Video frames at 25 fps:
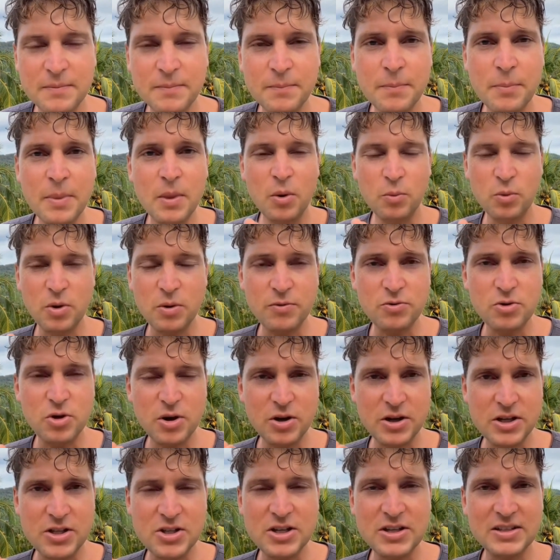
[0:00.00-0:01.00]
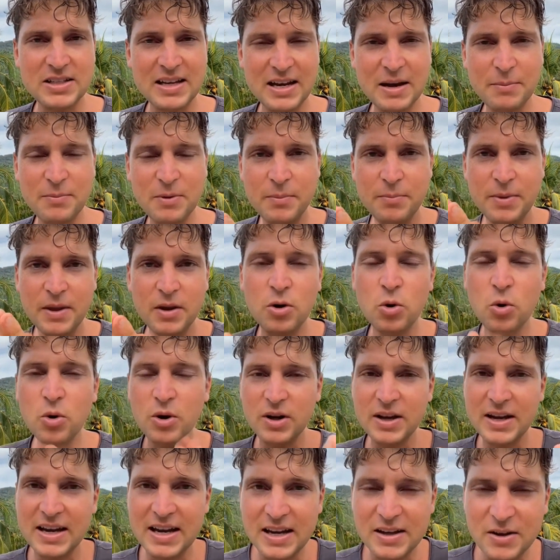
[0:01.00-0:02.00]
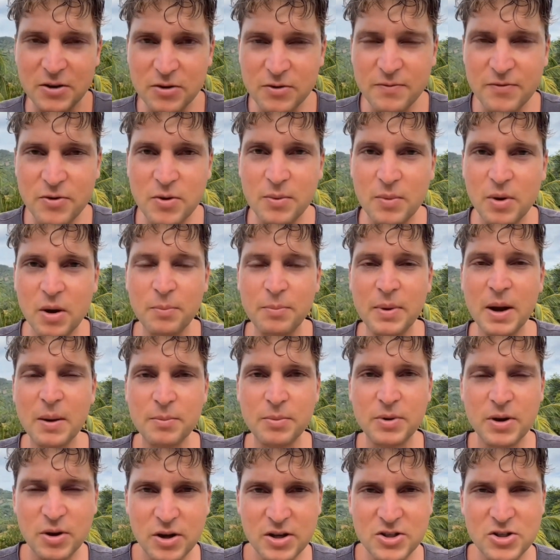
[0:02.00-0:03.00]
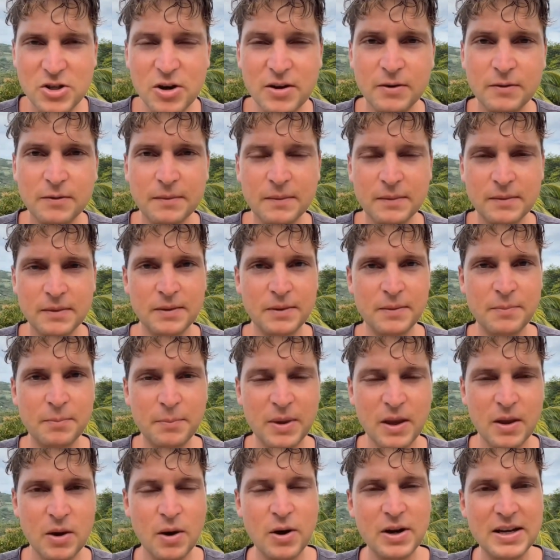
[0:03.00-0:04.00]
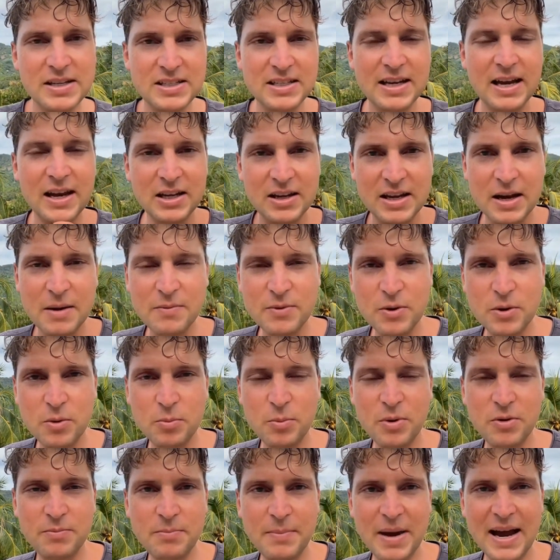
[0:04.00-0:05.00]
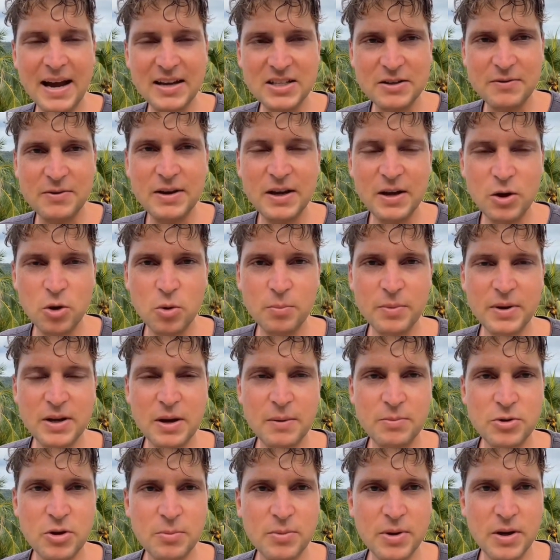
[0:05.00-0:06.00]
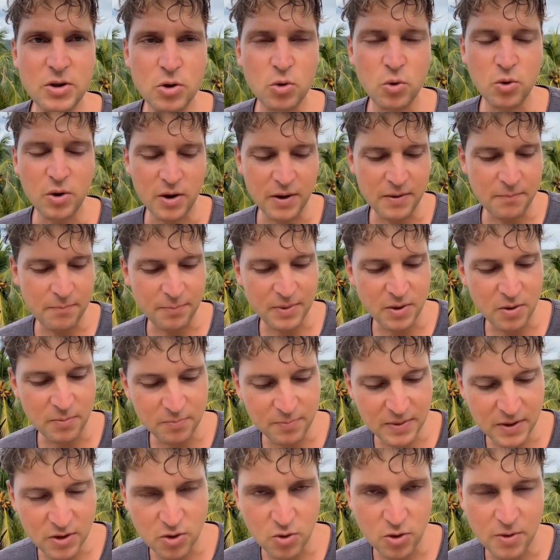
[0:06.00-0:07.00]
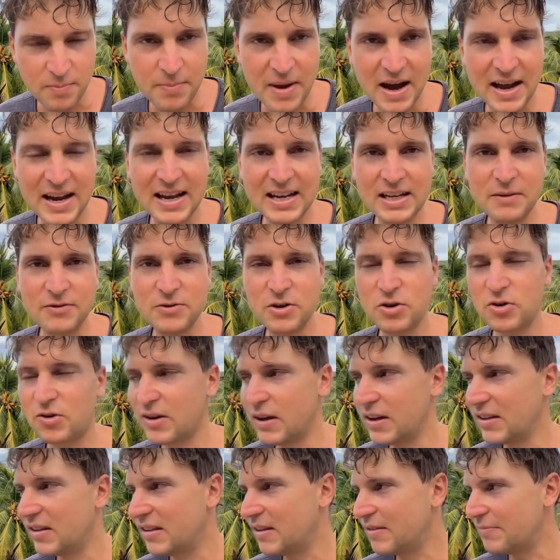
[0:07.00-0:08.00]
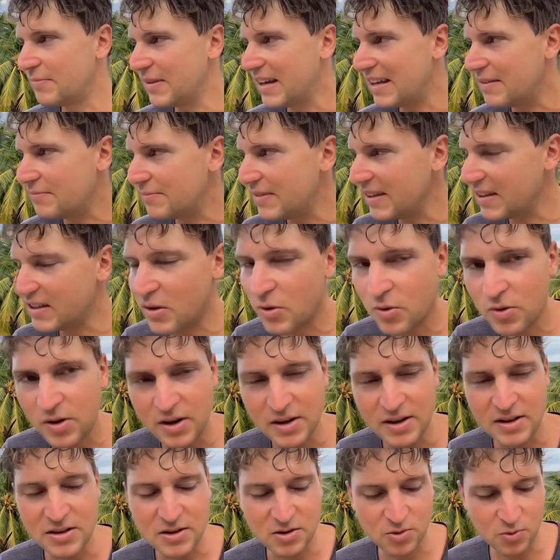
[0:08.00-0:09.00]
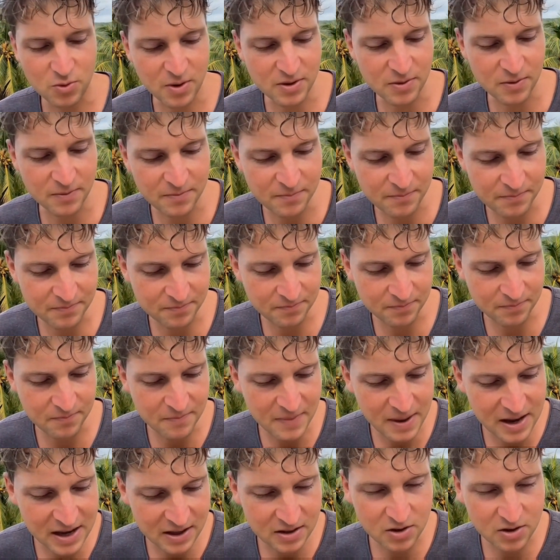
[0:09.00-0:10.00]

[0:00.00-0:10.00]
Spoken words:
But we've really just kept Bitcoin hidden from our population. But on a state level, we've massively opened up to Bitcoin, built Bitcoin mining infrastructure, mined Bitcoin, and so on. I can